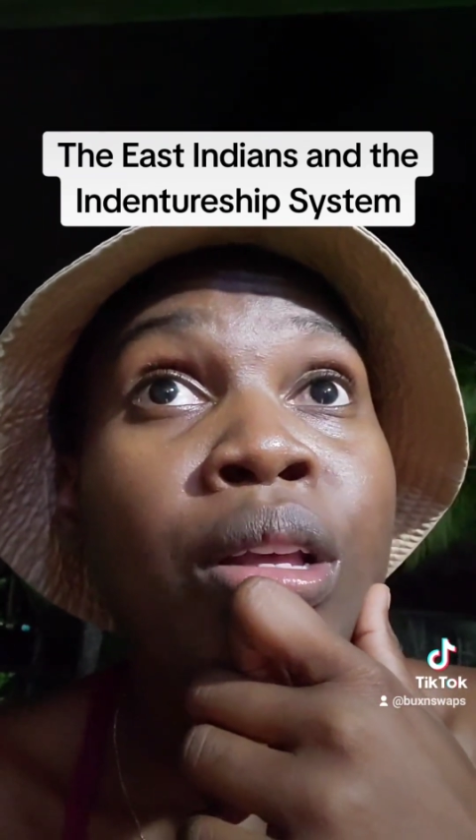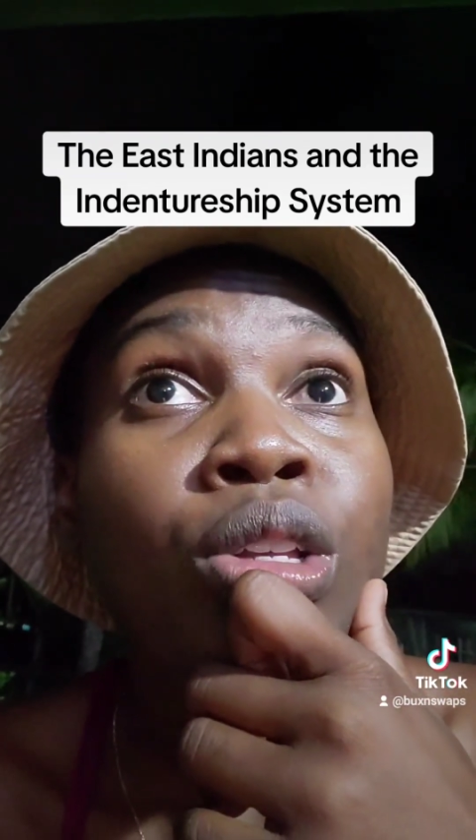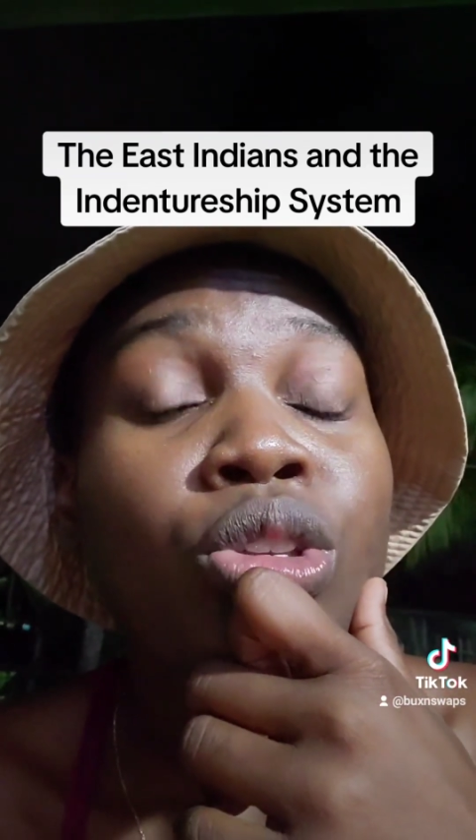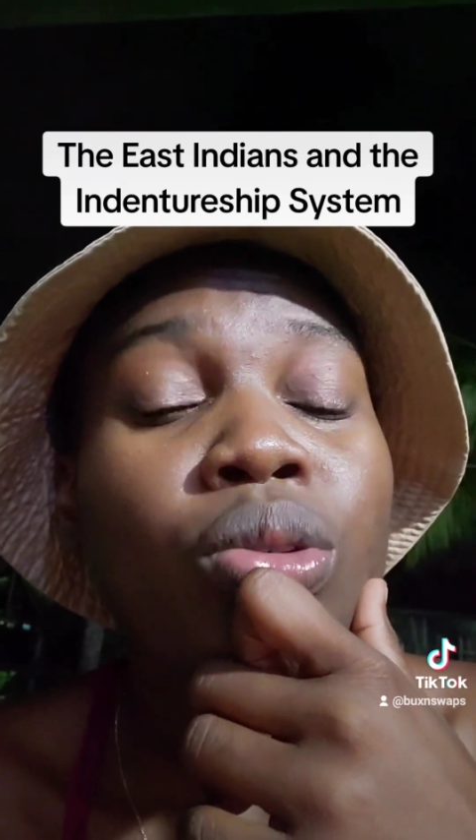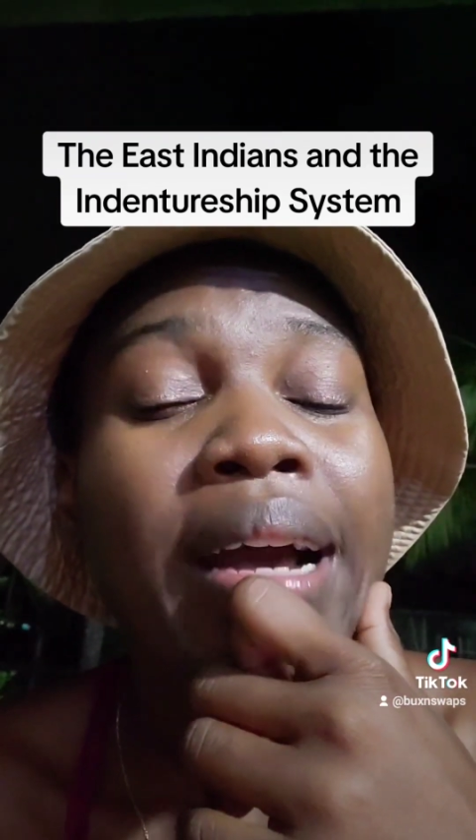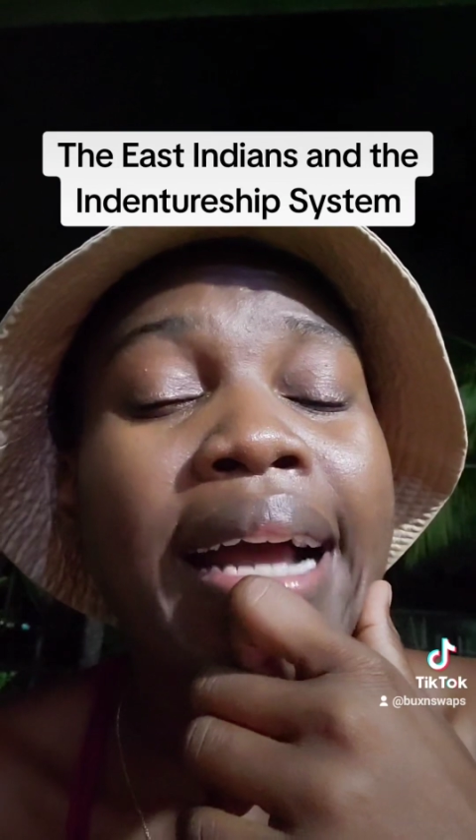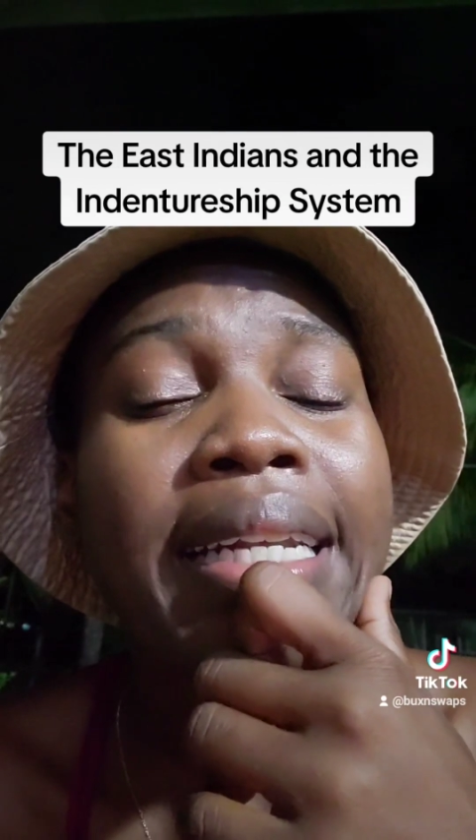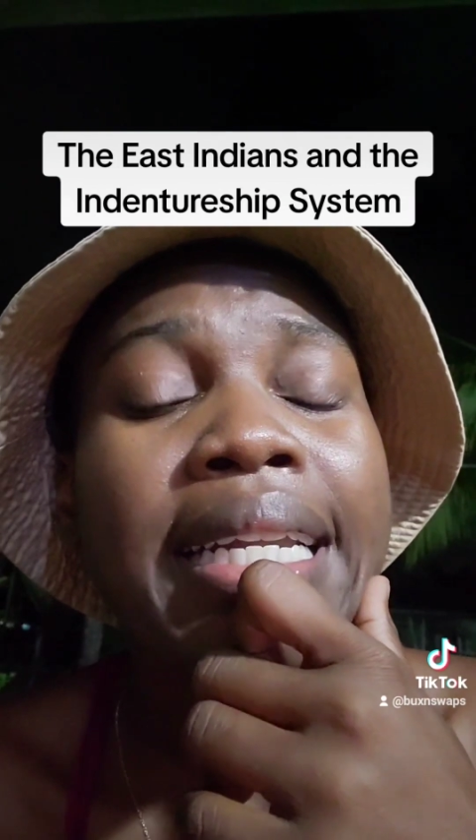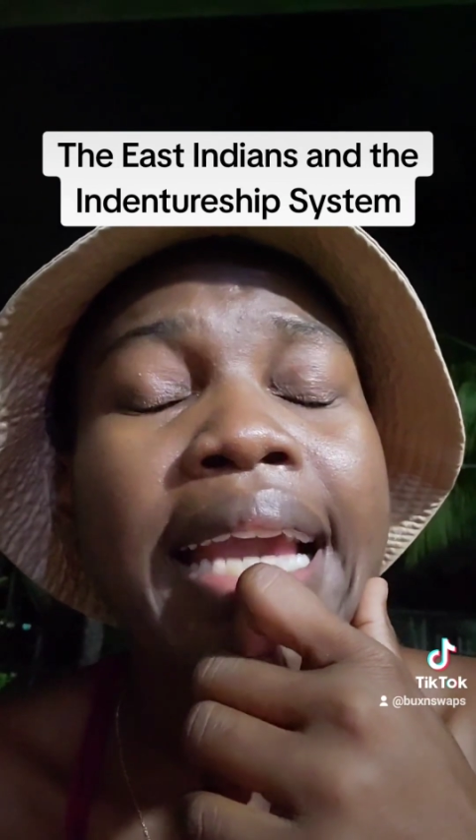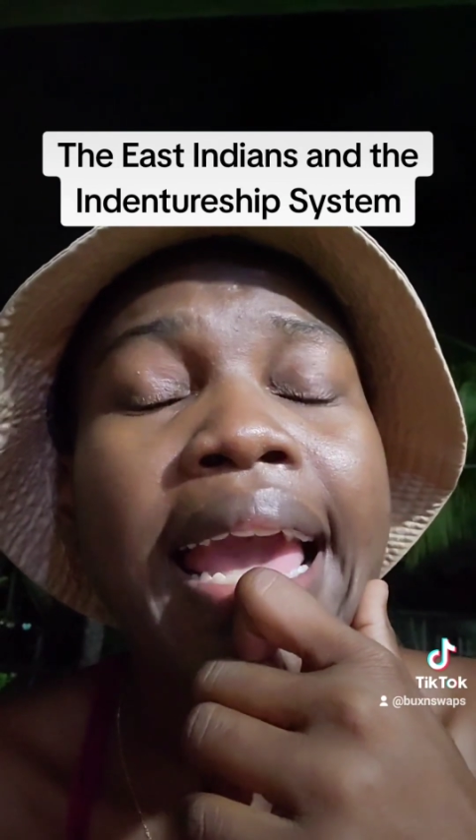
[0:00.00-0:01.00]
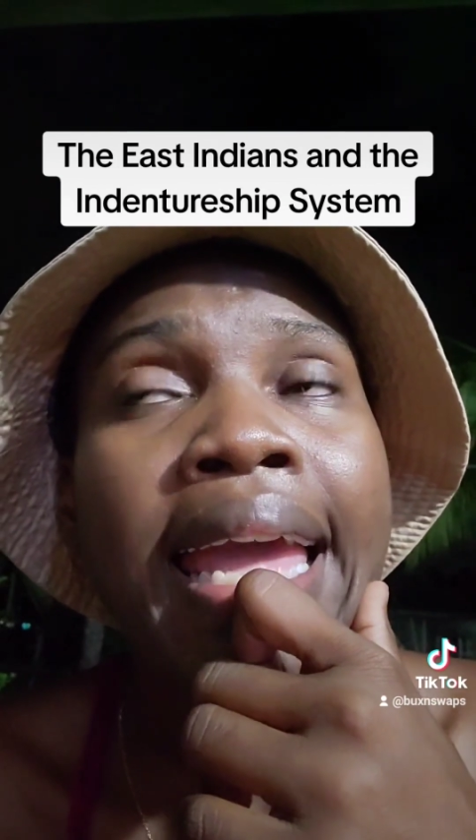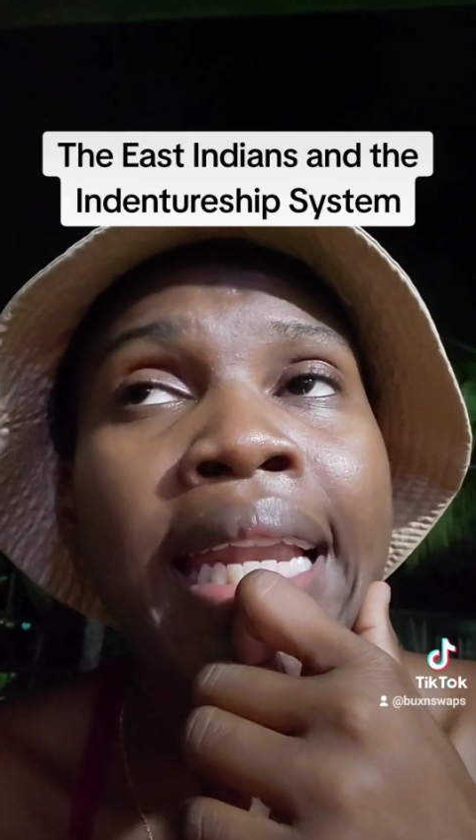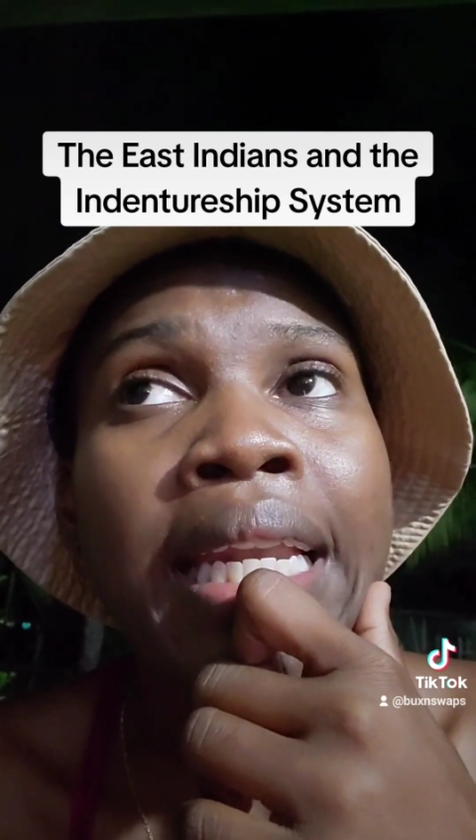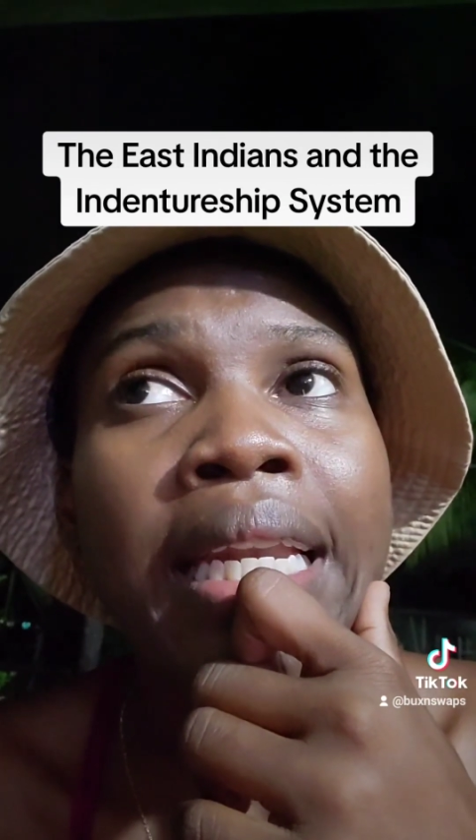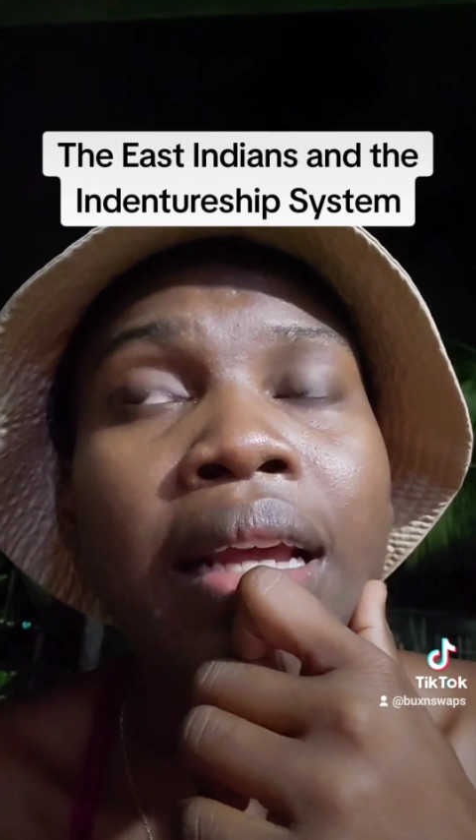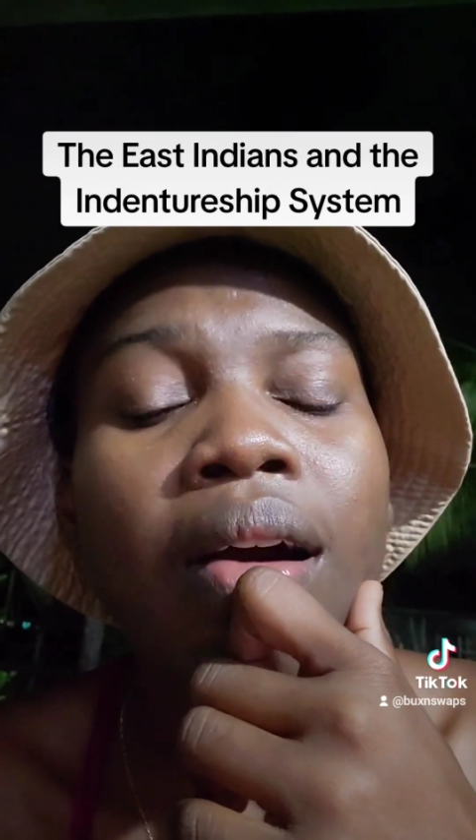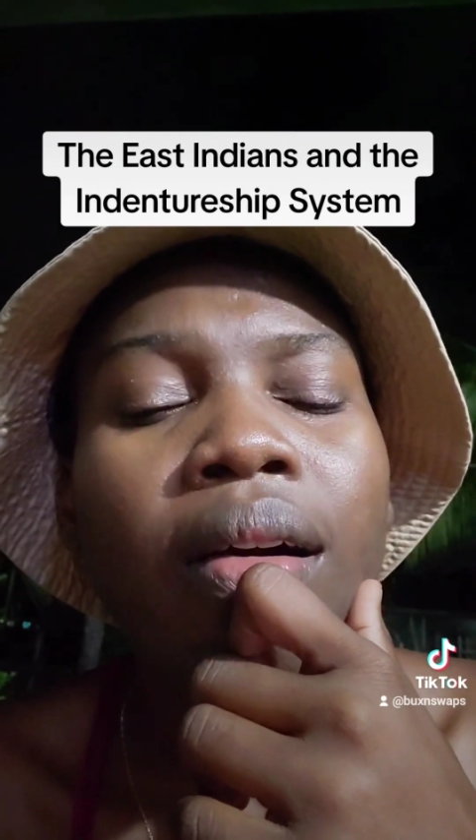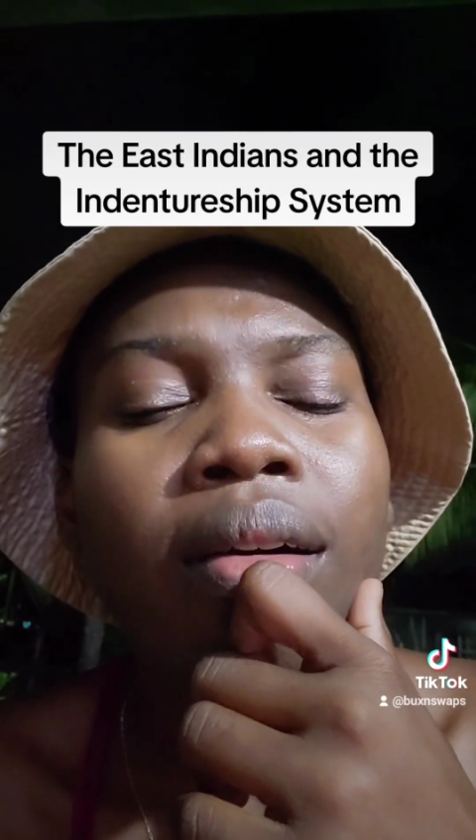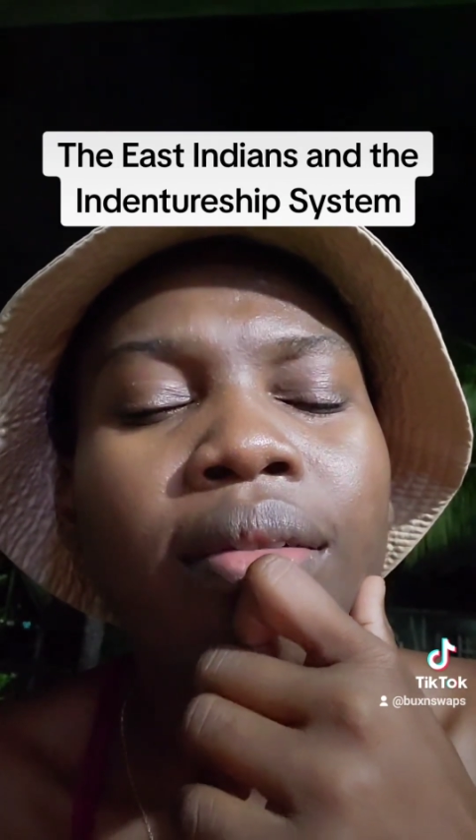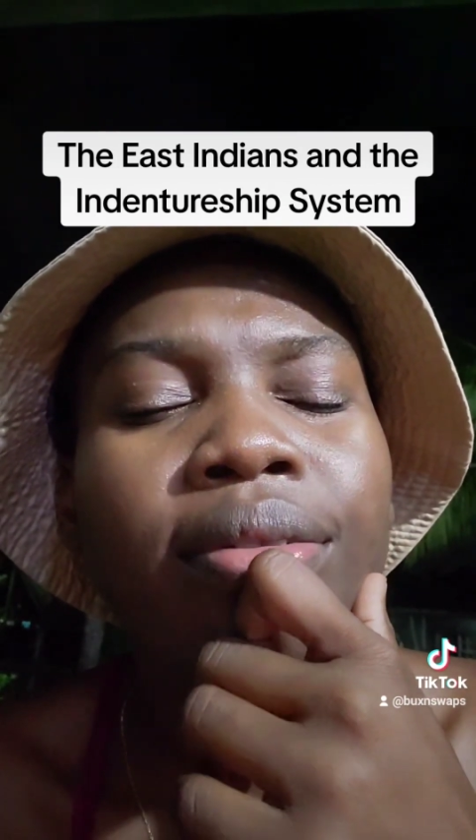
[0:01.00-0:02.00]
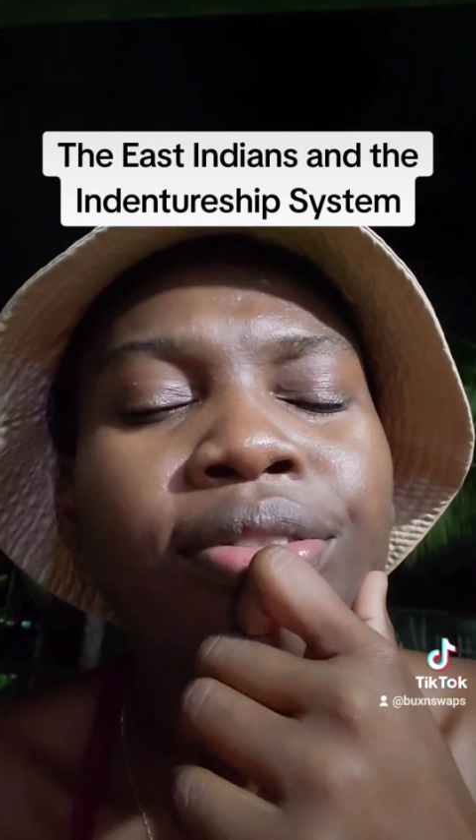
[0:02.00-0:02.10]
So at the end of